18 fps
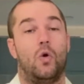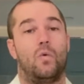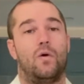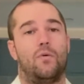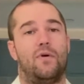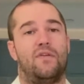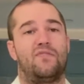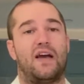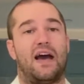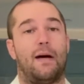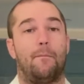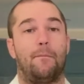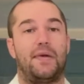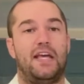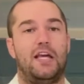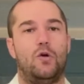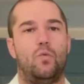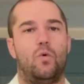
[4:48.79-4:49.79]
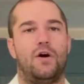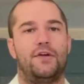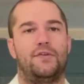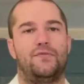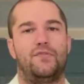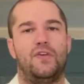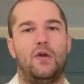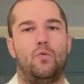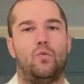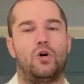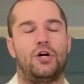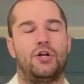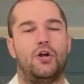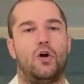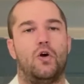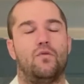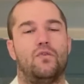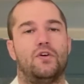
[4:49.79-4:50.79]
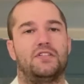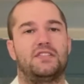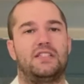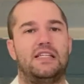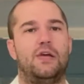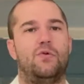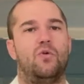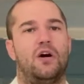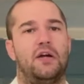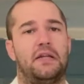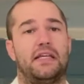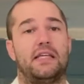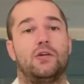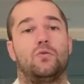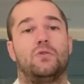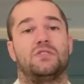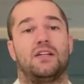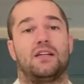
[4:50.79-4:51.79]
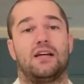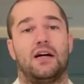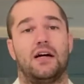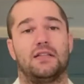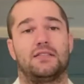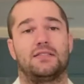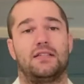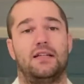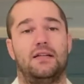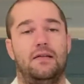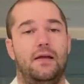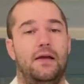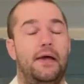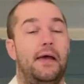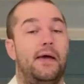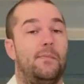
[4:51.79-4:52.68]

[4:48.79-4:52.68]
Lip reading: where we've got P1 V1 over T1 equals a constant,